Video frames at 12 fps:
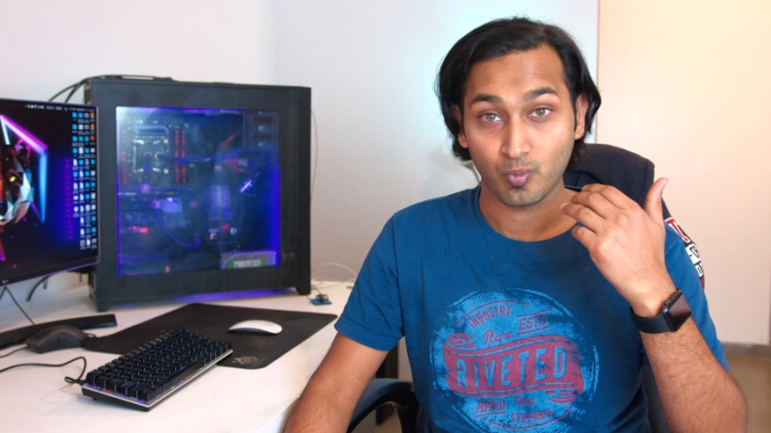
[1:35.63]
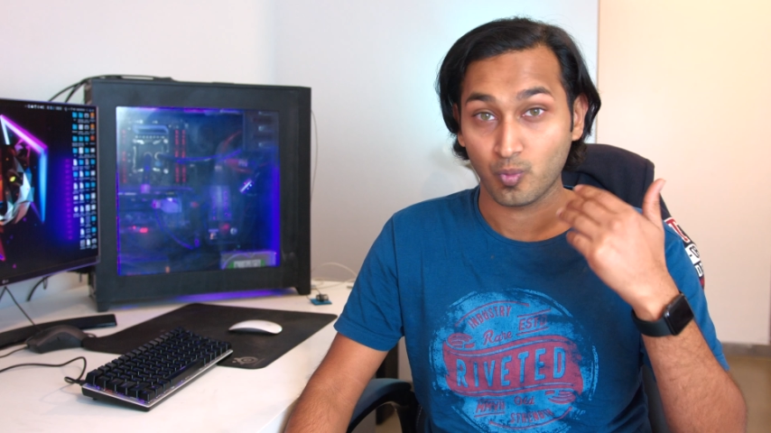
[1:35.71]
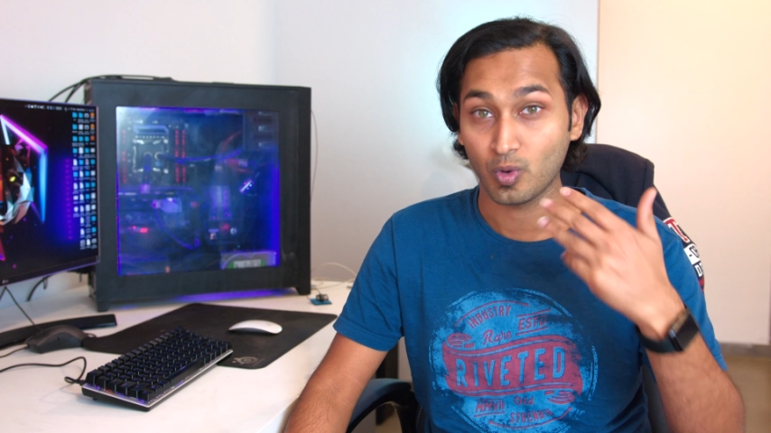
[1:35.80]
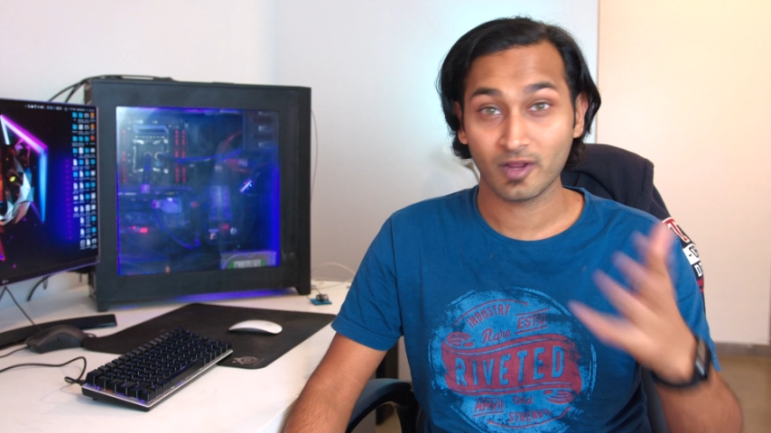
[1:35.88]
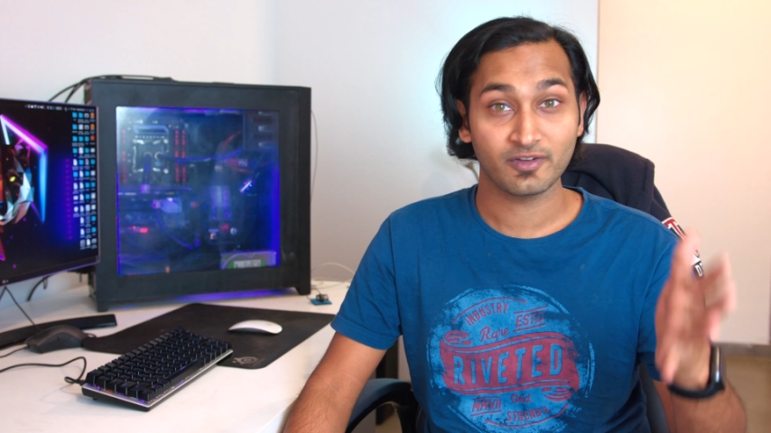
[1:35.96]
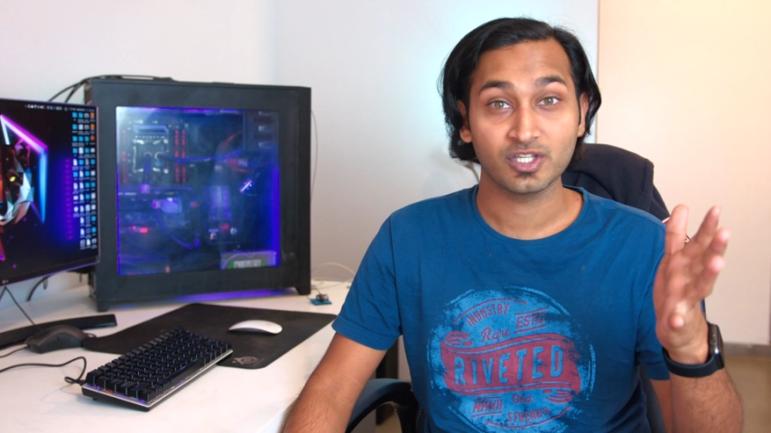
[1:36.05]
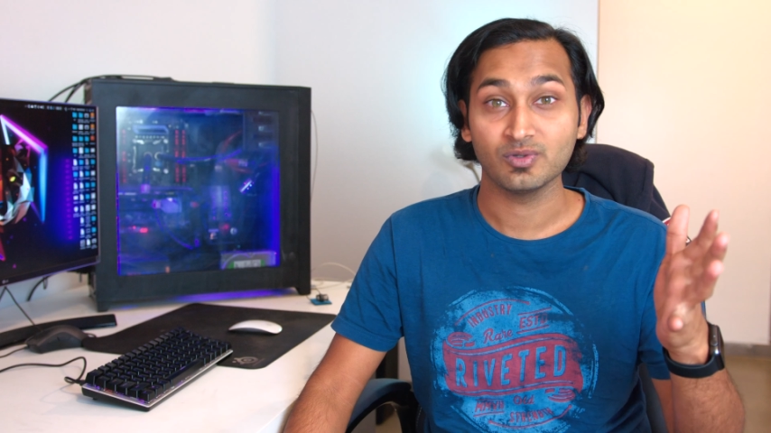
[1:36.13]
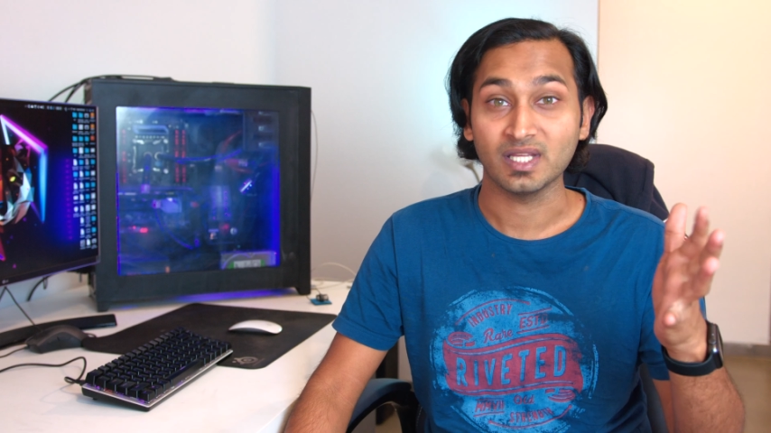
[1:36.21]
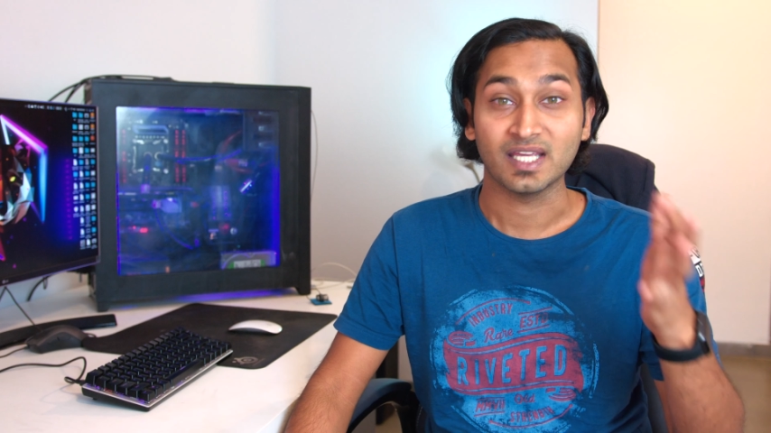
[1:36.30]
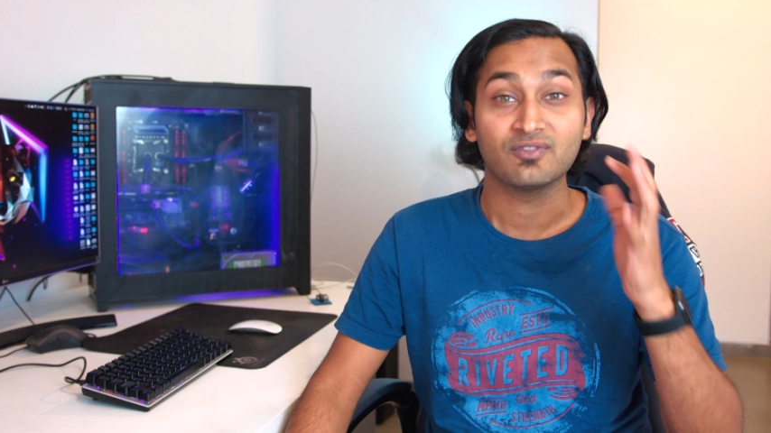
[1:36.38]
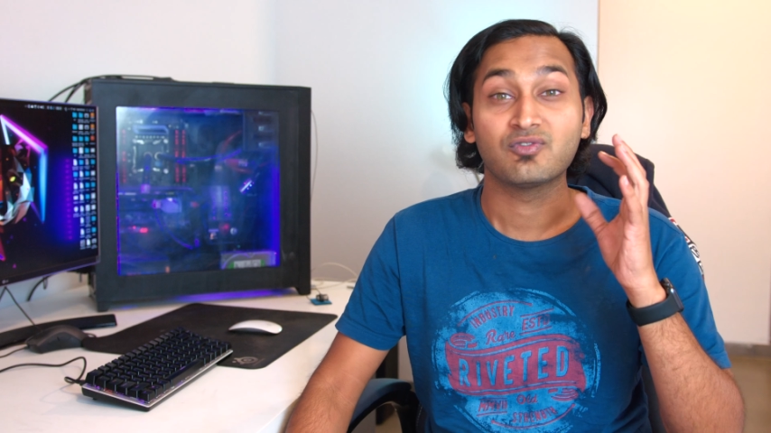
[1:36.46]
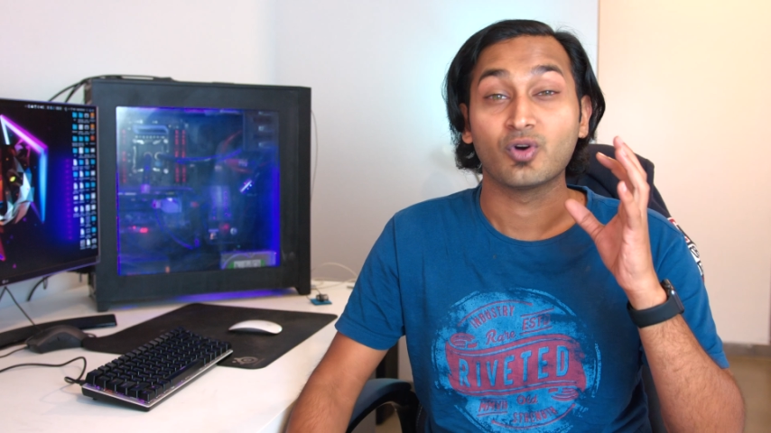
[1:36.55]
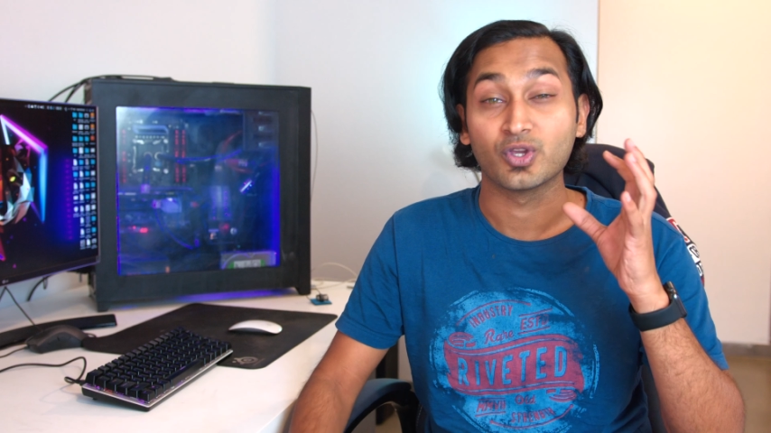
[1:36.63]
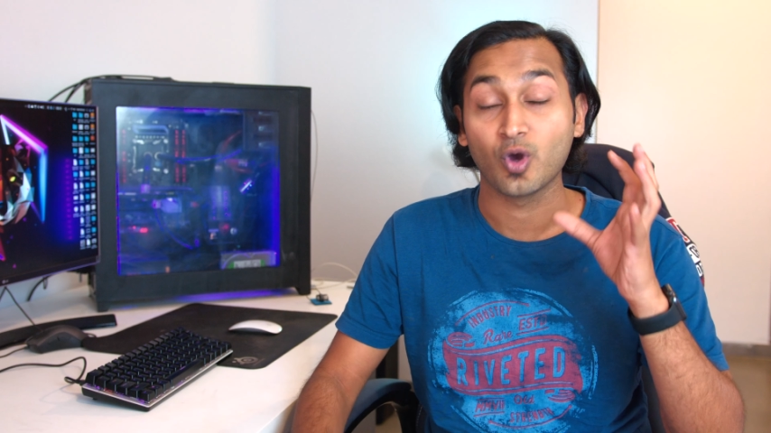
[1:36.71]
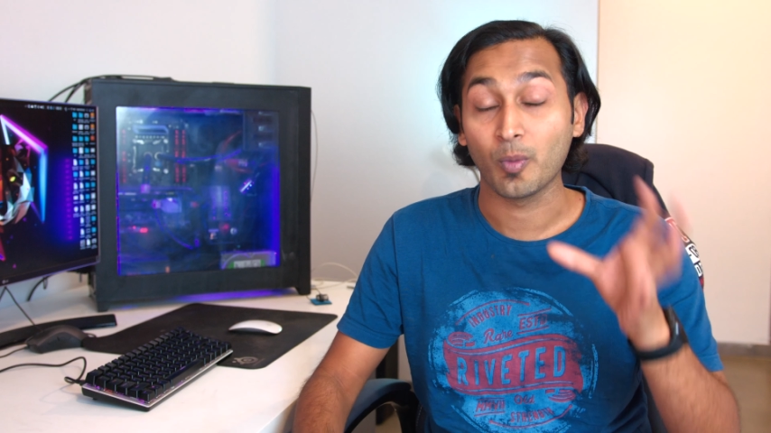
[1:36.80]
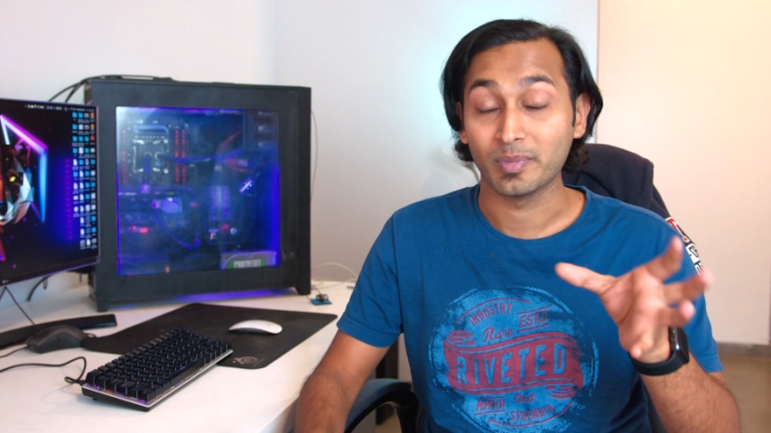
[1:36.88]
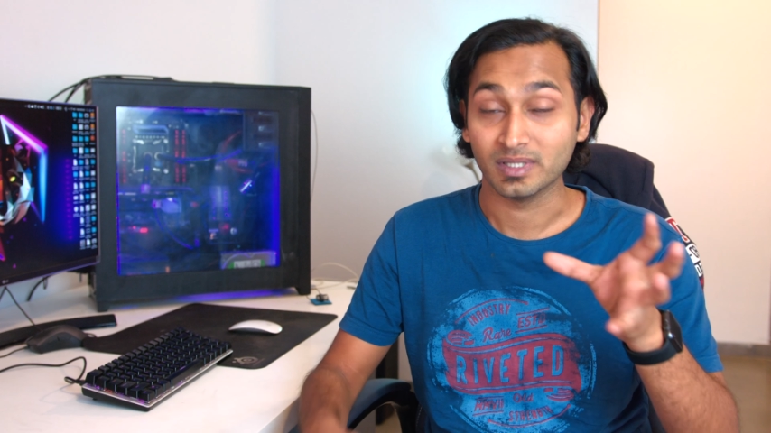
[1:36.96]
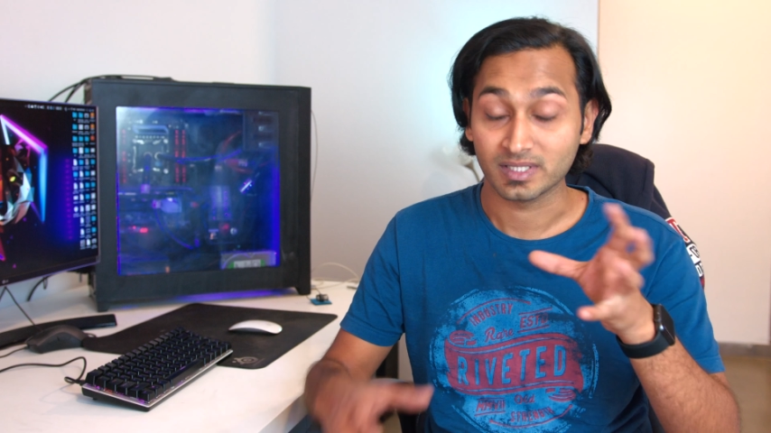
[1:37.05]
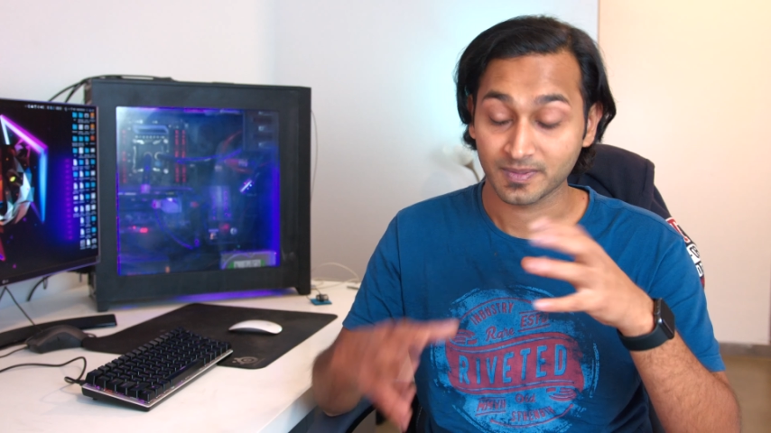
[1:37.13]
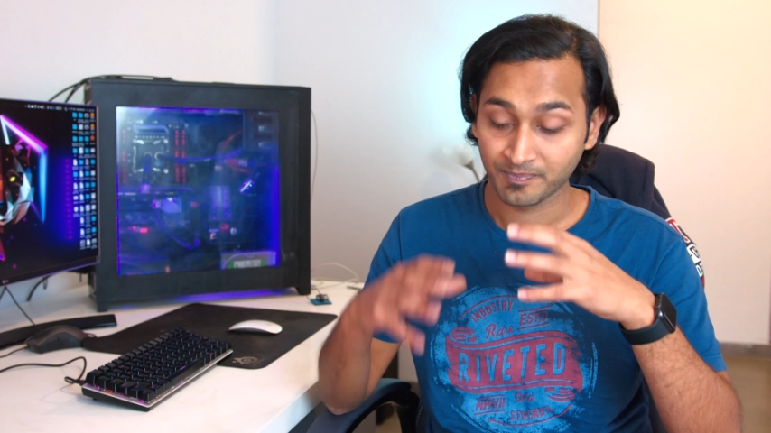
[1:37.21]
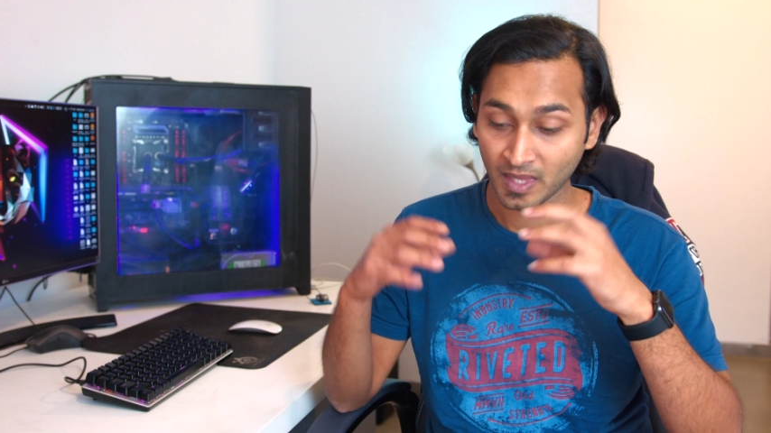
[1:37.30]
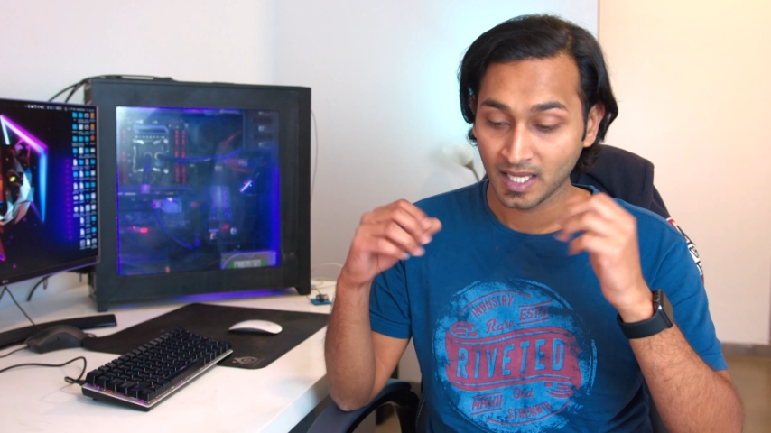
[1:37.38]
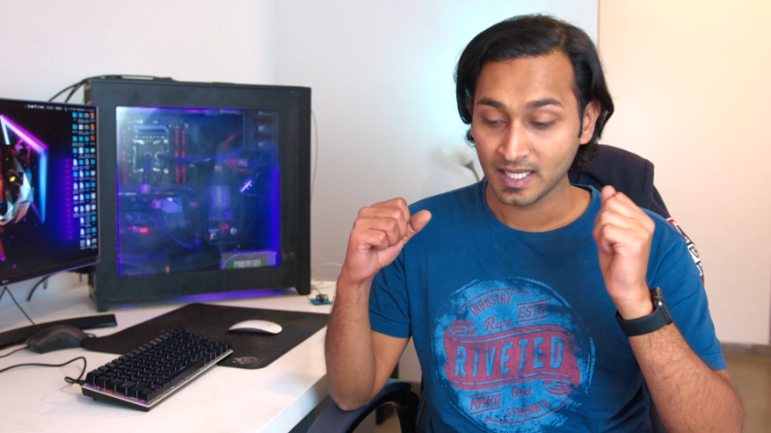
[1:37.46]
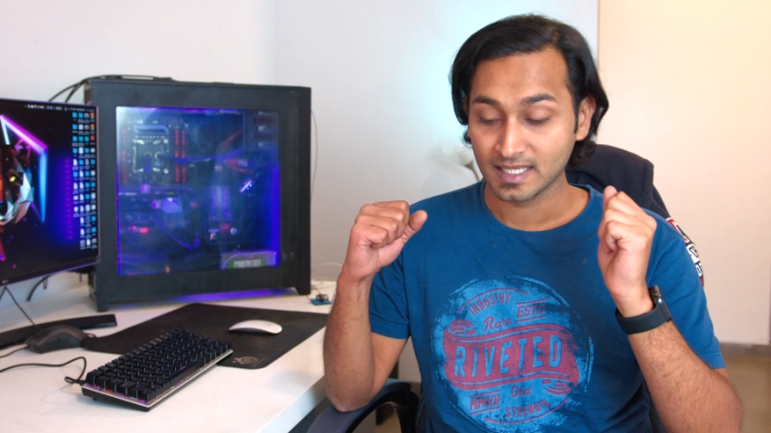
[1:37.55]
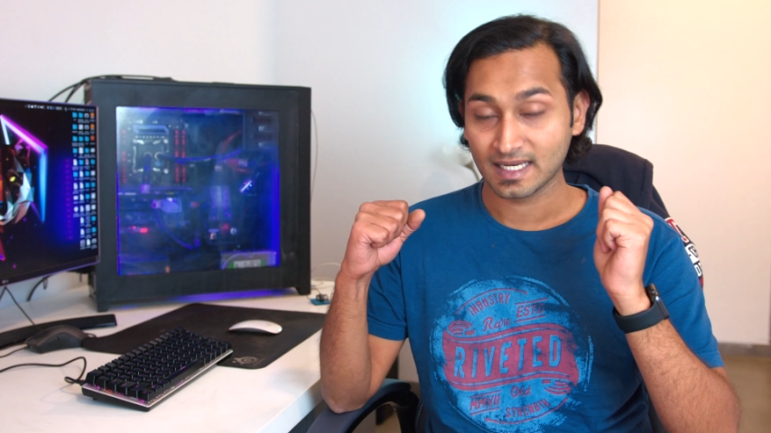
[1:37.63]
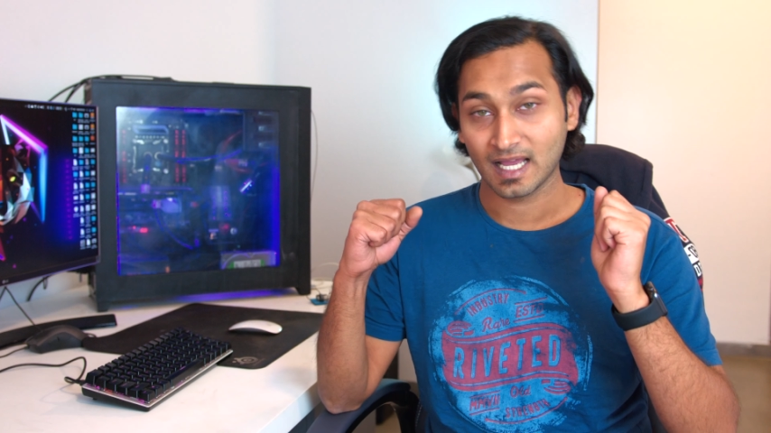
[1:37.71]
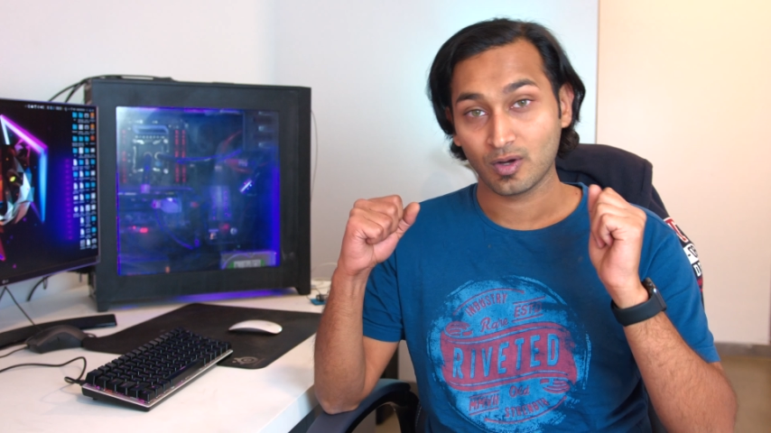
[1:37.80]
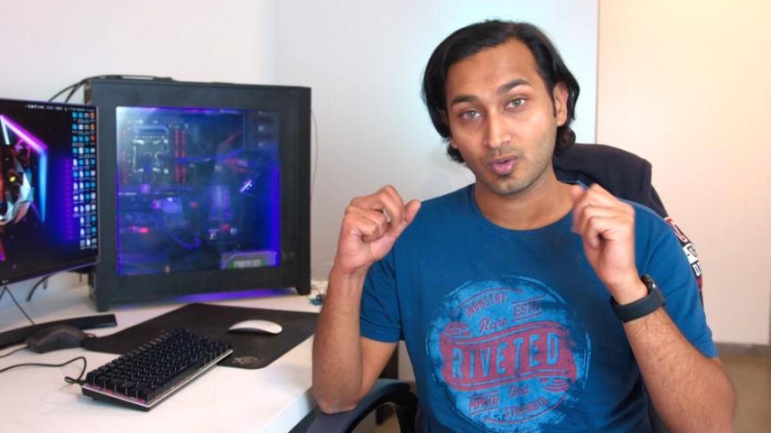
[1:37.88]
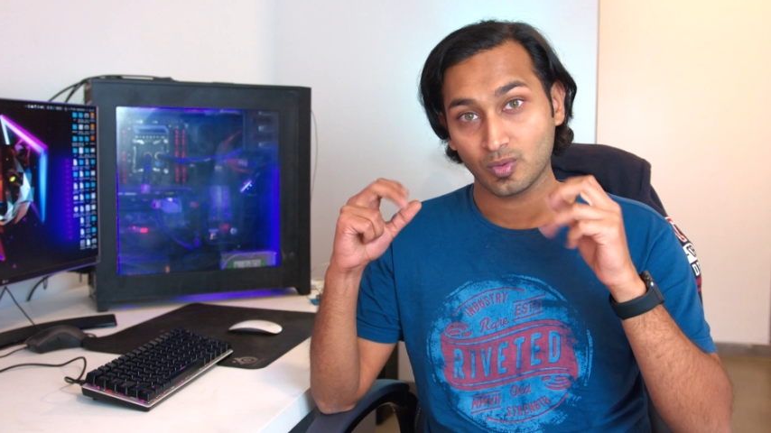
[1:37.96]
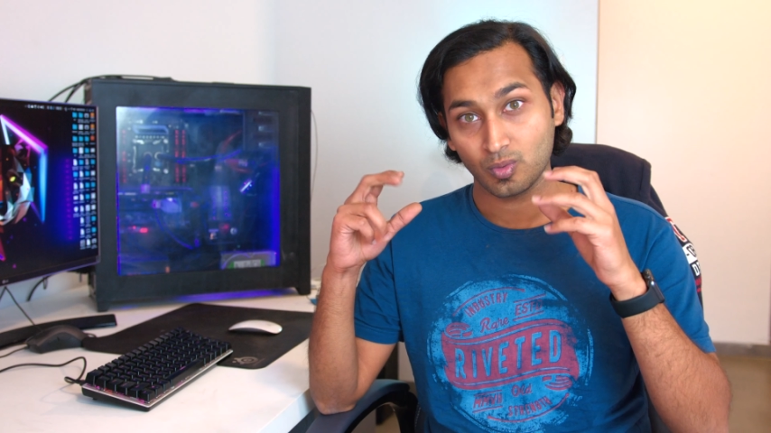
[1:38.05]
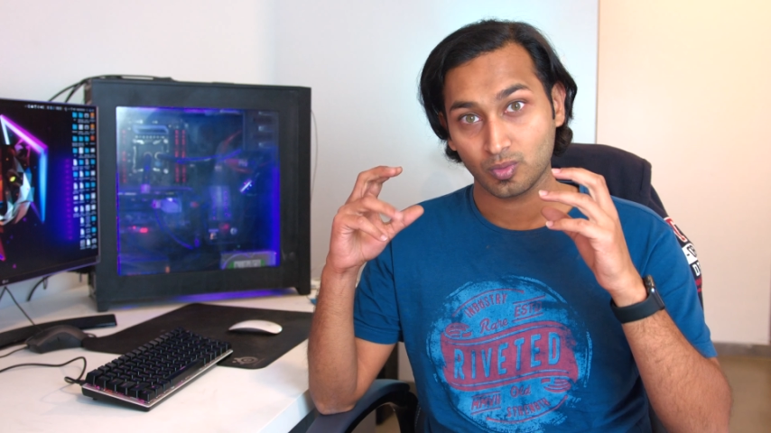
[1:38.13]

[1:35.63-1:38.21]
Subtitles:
whatever you need for your build. Now,